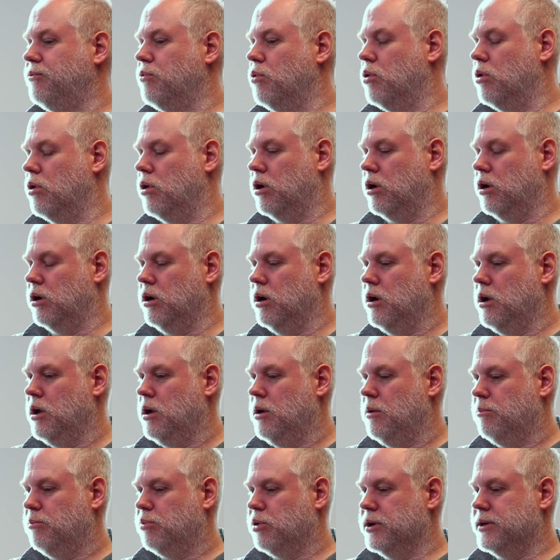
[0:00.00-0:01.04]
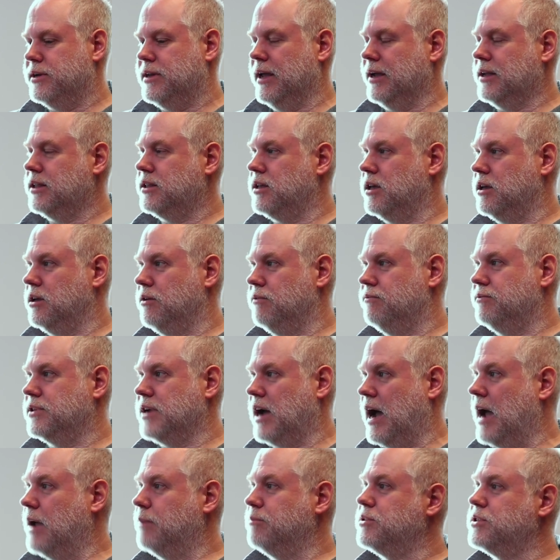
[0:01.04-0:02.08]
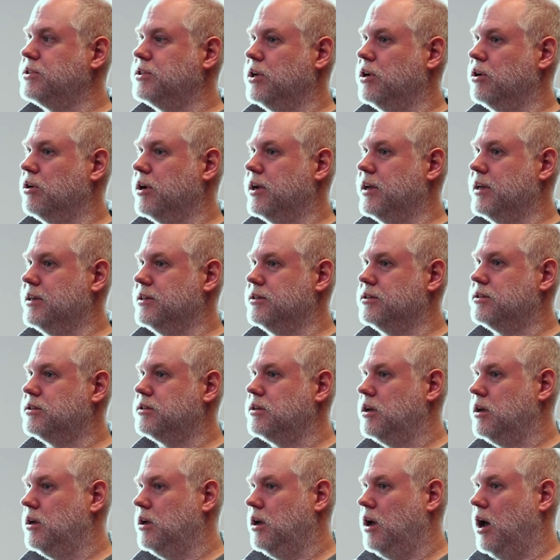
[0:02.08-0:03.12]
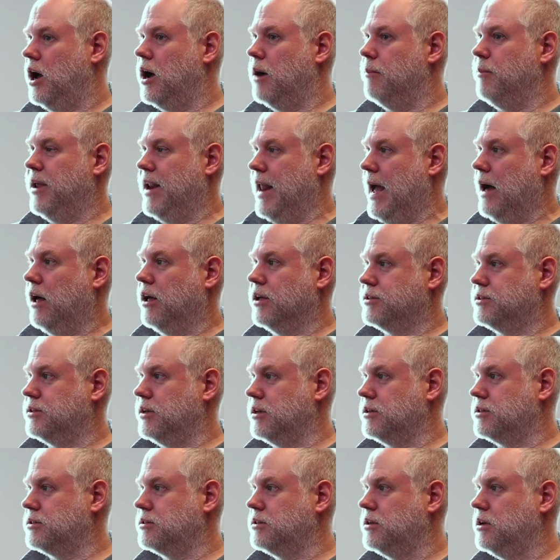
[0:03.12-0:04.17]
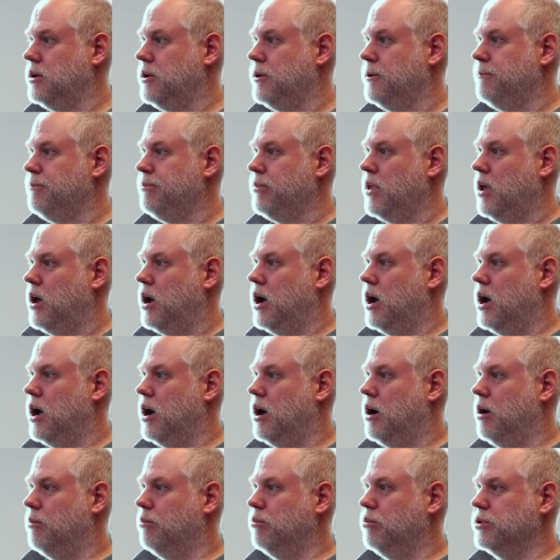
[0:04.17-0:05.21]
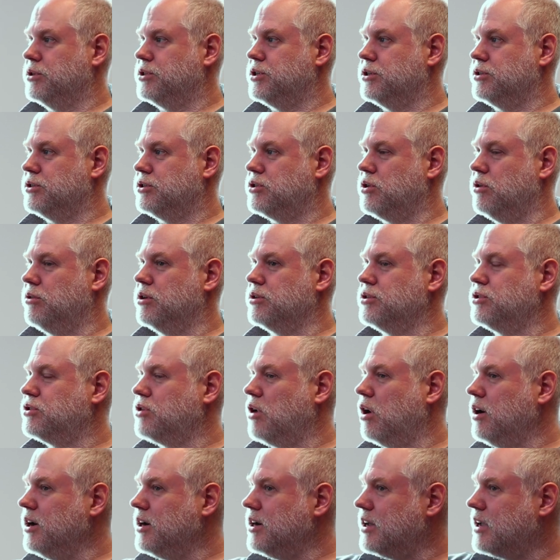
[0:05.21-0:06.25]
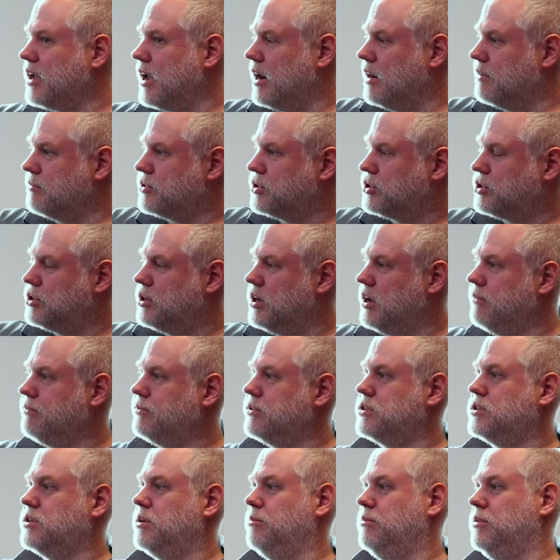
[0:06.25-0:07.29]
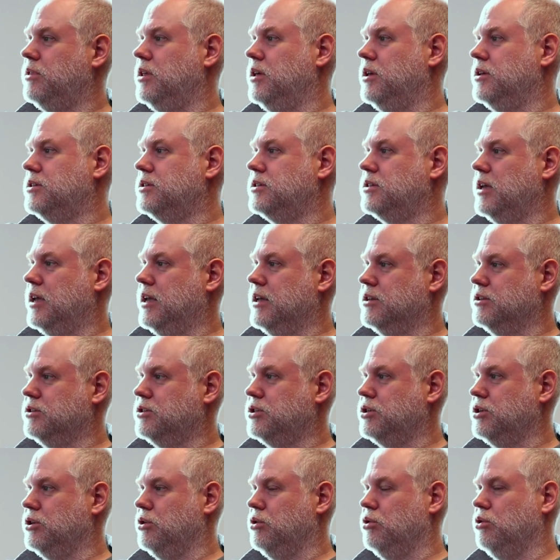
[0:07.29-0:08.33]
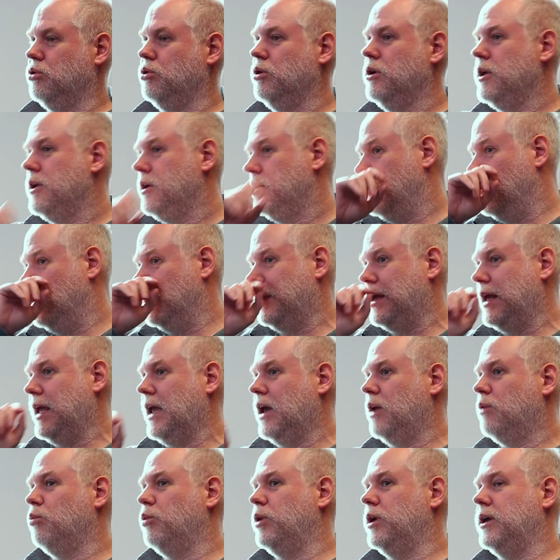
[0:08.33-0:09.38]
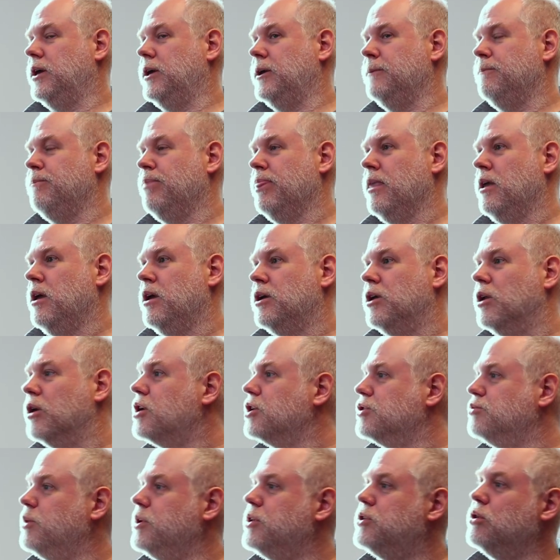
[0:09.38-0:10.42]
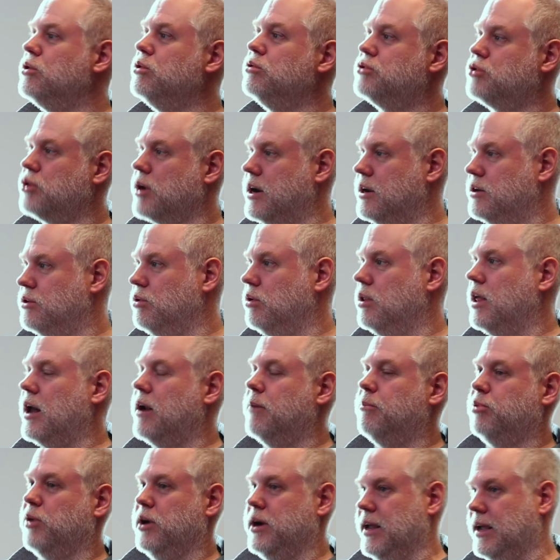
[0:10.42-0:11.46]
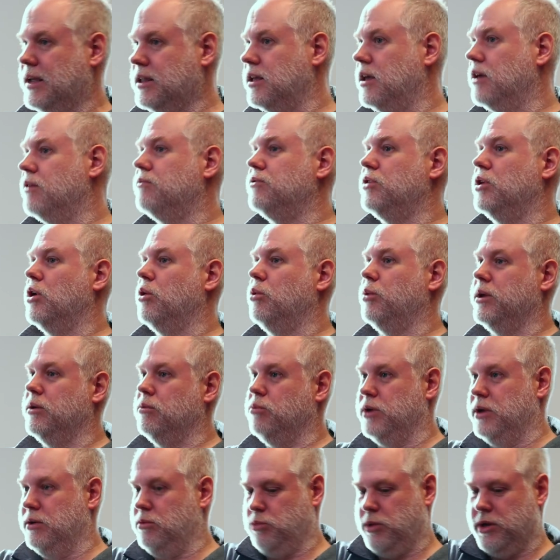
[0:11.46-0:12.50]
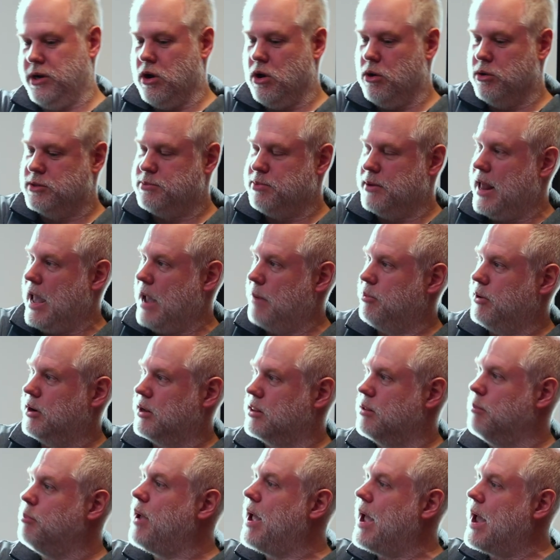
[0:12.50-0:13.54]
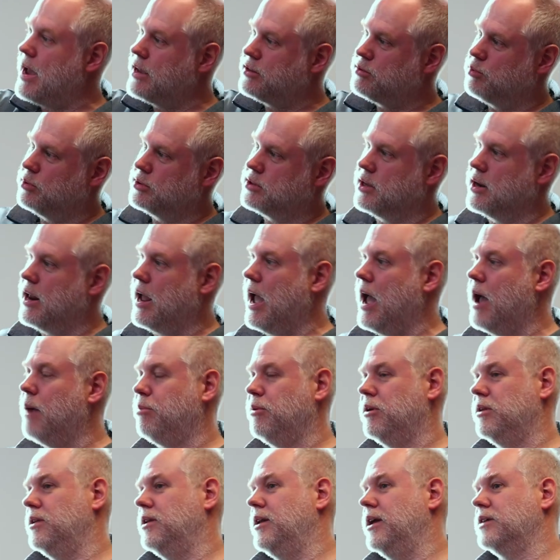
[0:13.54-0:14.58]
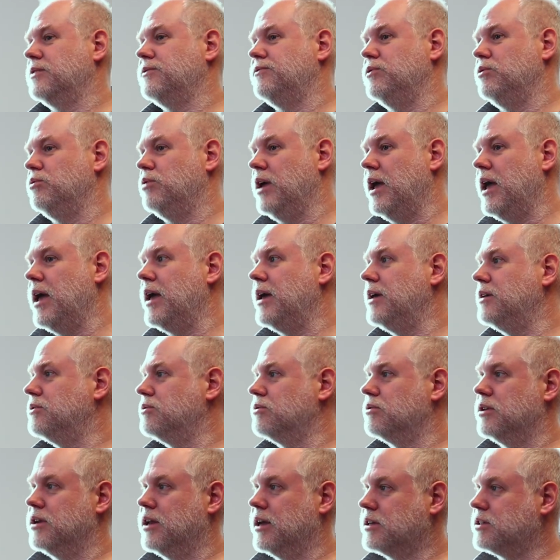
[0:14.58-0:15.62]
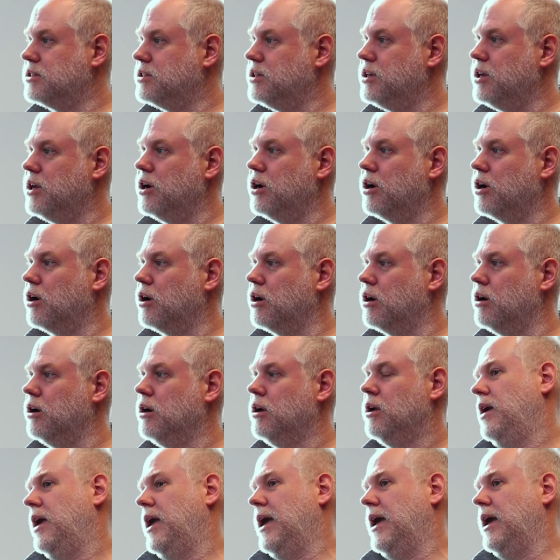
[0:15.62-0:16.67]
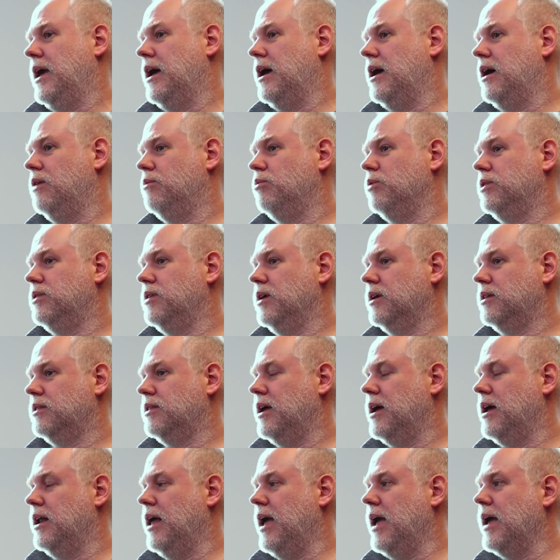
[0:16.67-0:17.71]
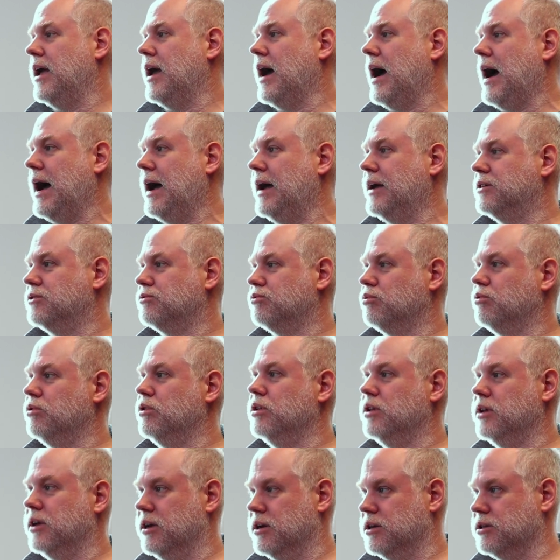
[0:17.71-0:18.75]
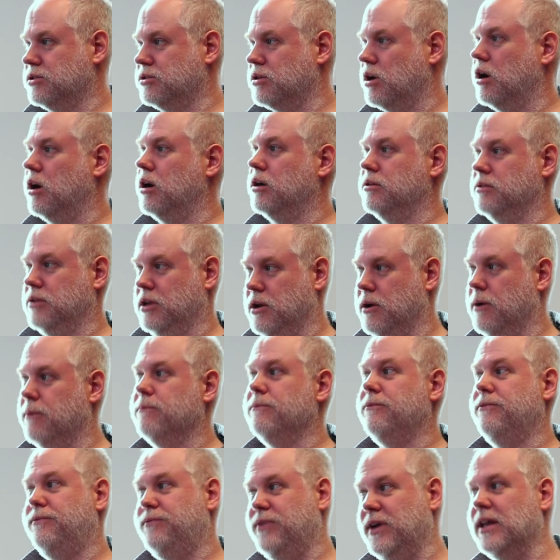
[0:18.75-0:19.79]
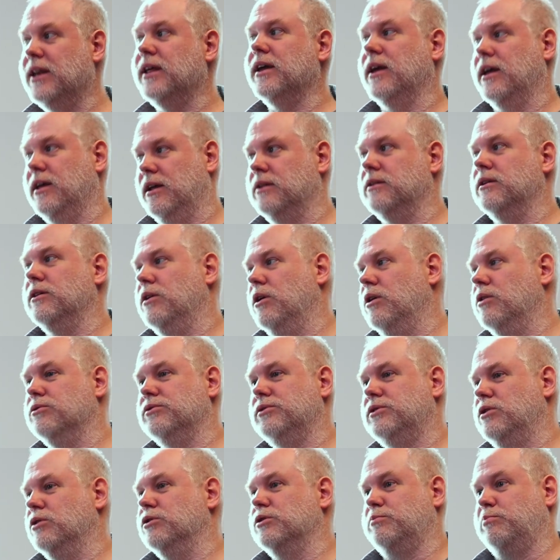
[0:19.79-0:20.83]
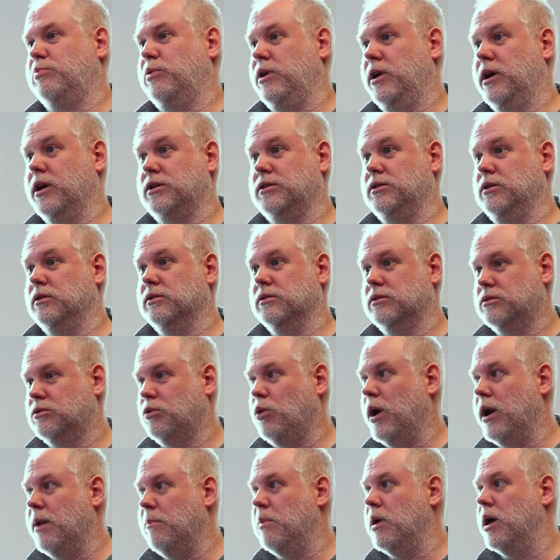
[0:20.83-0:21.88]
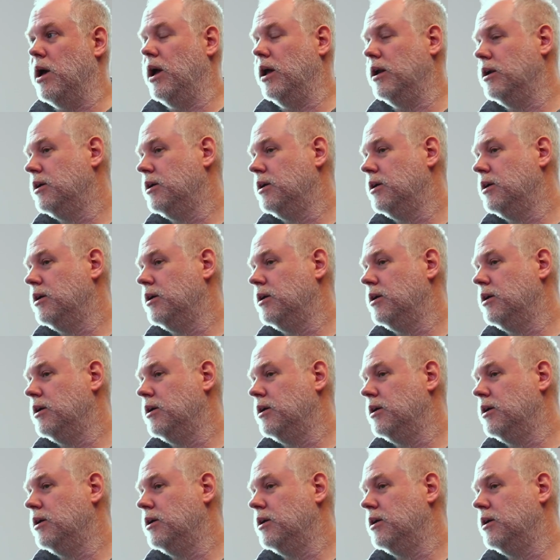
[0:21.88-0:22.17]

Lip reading: for predictive time series analysis, which is, so they're starting to kind of shift some of this into, can we, because we do try to do a lot of predictive, we know what's been happening in the past, what's going to happen in the next few days or the next year. And we think that AI is really going to start, feeding into those predictions quite a bit.